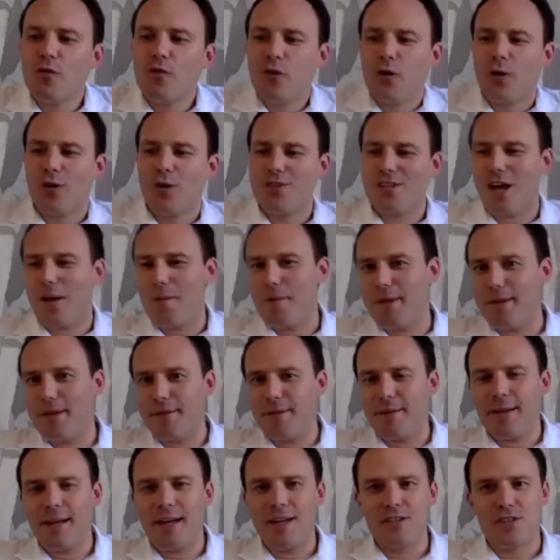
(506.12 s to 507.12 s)
course. I
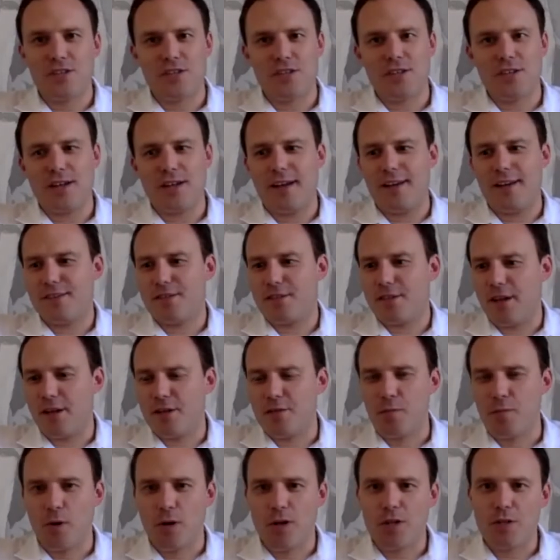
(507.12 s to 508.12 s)
mean, as
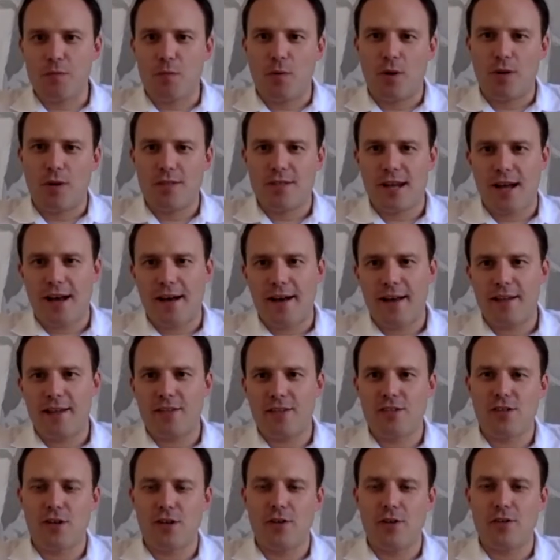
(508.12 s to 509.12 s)
Molly's pointed out, it's
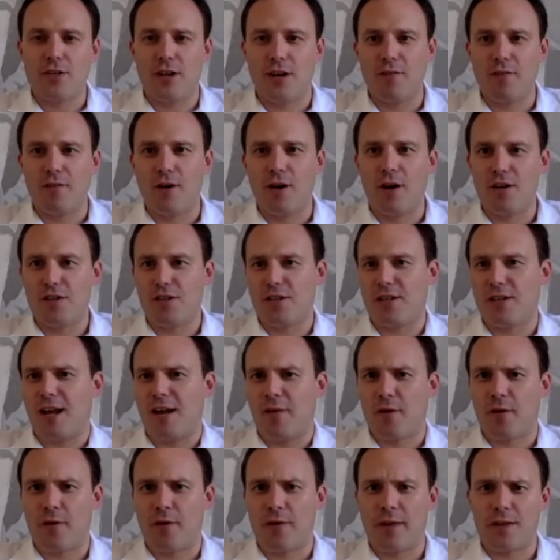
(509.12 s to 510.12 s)
so diverse in
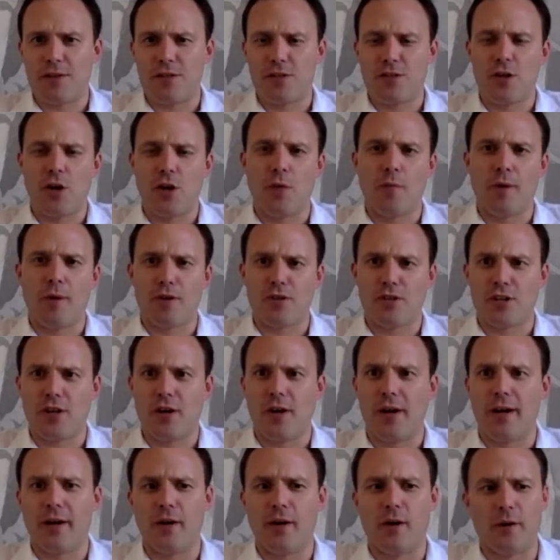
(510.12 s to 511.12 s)
Africa and there's so much
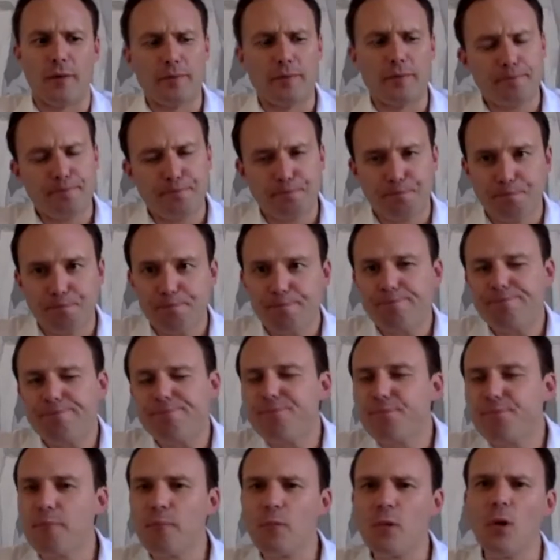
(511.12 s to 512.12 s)
going on.
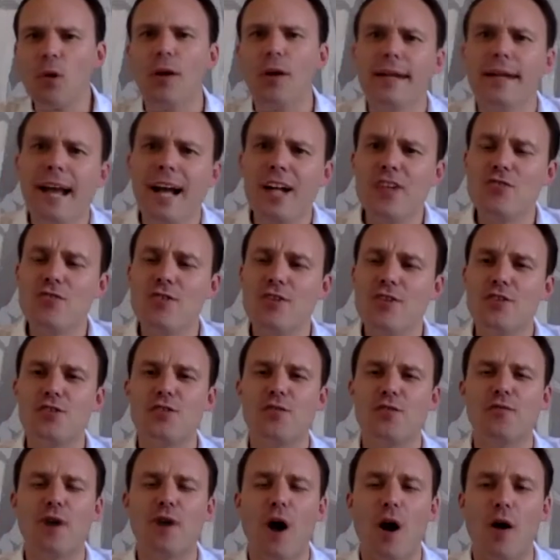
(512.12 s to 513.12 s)
Naturally,
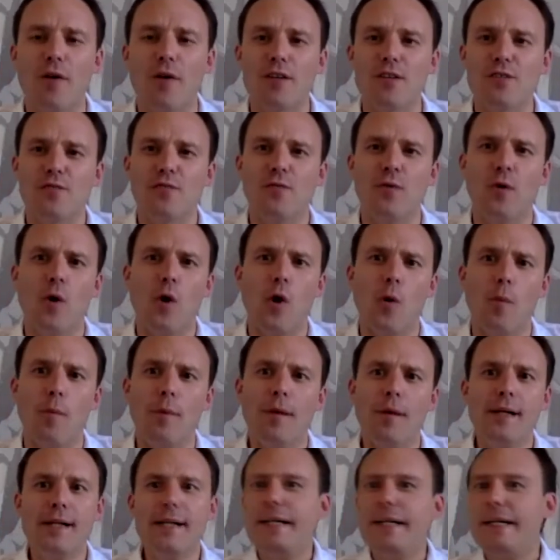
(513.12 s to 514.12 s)
safaris form
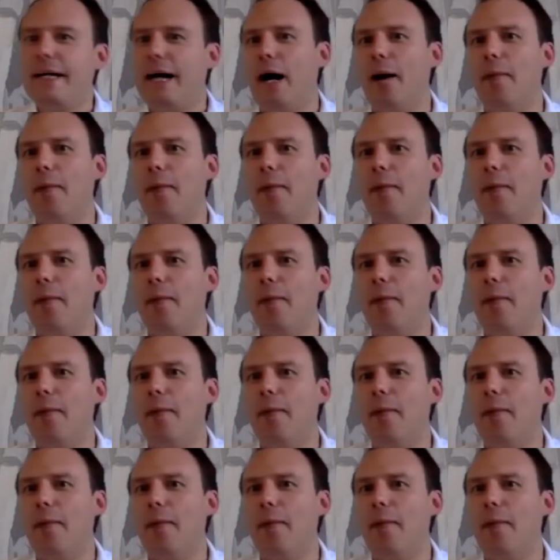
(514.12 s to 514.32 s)
a